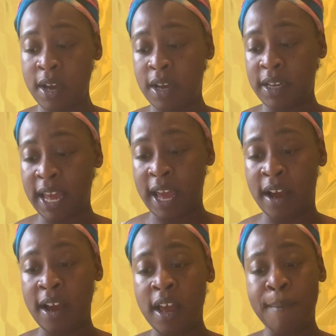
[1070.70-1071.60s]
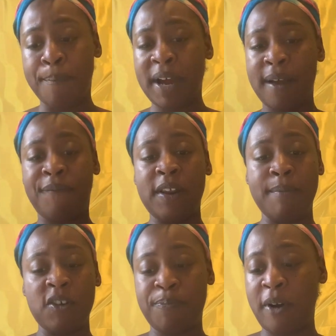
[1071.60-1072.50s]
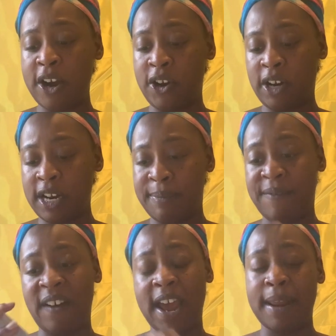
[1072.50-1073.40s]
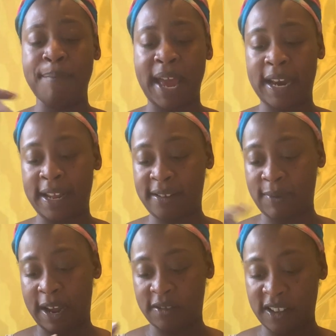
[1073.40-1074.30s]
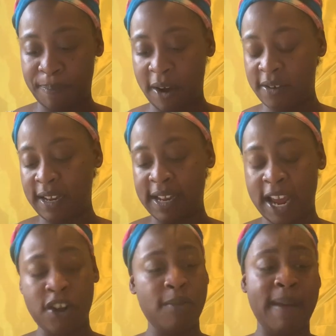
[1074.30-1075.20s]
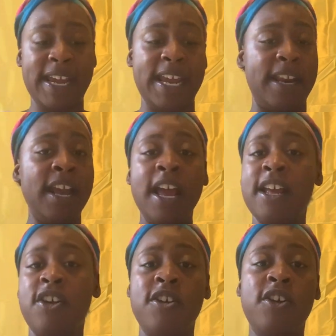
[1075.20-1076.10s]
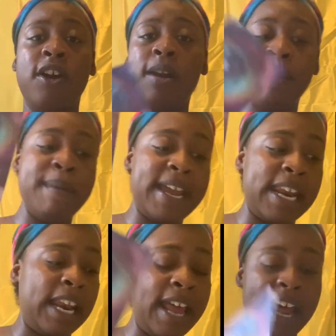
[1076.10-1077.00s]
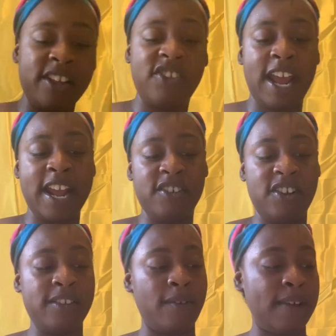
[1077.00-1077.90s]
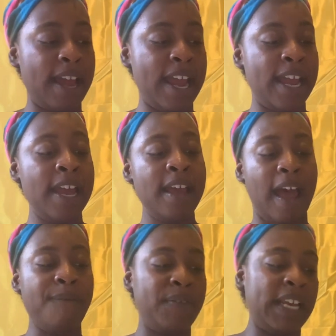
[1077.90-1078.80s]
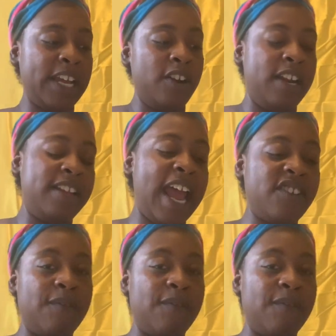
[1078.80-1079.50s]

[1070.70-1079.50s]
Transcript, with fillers: Yeah. But for the most part, you're going to be finding balance without this person. Yeah, you're going to be making a lot of changes, okay? I feel like you're detaching